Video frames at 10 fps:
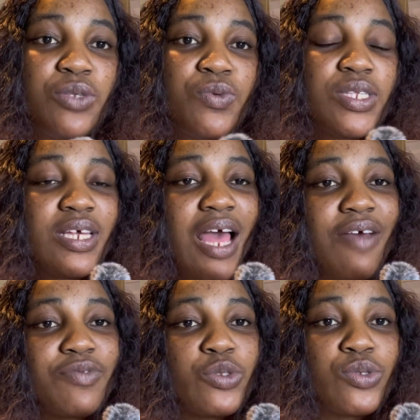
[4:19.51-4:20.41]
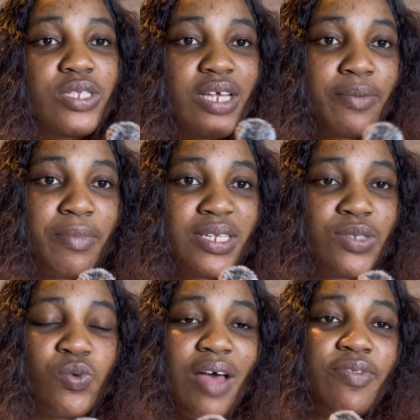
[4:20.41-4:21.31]
we still have two segments.
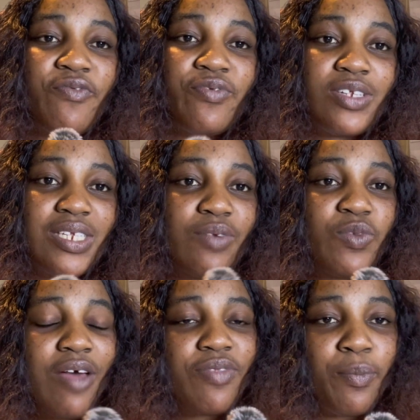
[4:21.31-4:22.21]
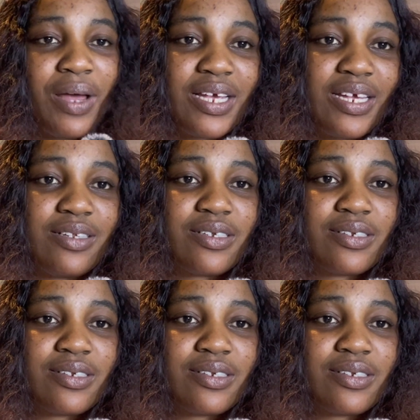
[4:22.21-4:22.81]
We have the front end, we have the back end.